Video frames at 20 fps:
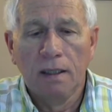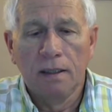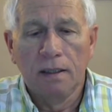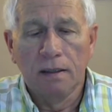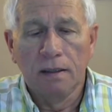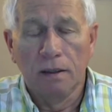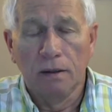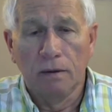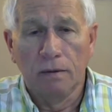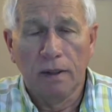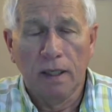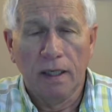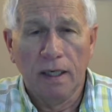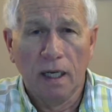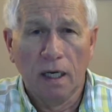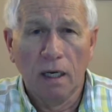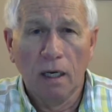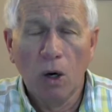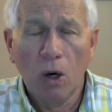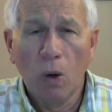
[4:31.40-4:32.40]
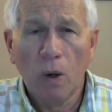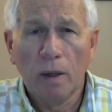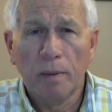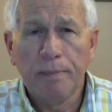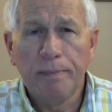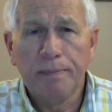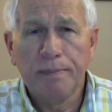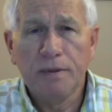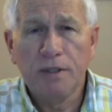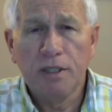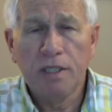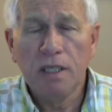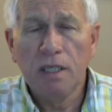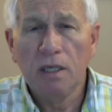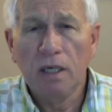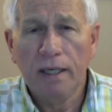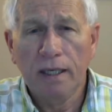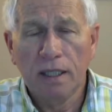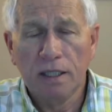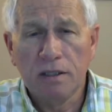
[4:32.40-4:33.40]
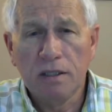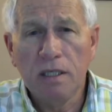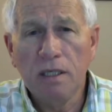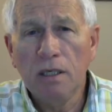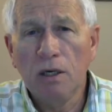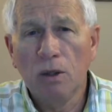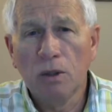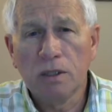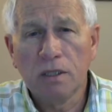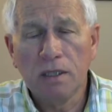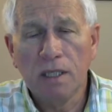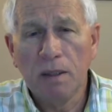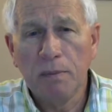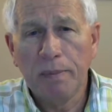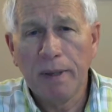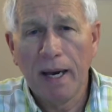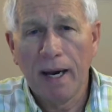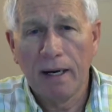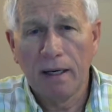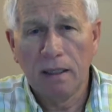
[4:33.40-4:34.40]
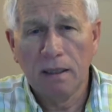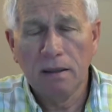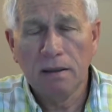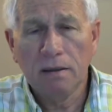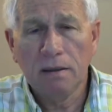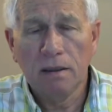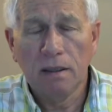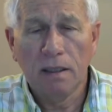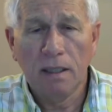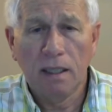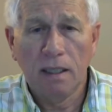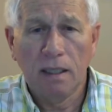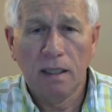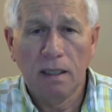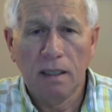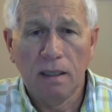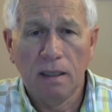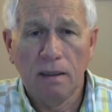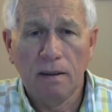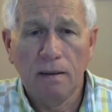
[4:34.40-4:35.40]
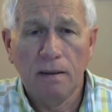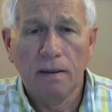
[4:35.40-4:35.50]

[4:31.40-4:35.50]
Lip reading: In a TOC pattern, the